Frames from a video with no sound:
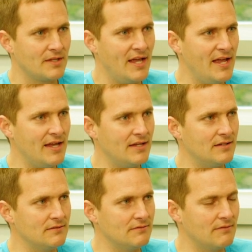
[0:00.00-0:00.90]
Hey,
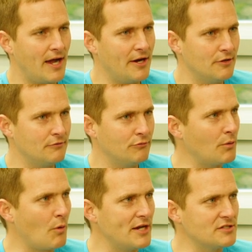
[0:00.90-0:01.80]
I heard
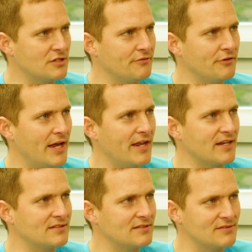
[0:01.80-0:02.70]
red wine's good for
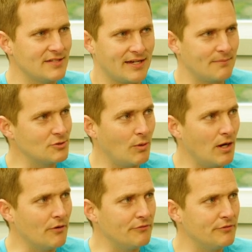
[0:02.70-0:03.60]
headaches. It was like, I'm
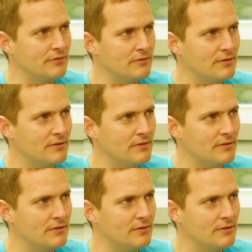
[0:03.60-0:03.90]
12.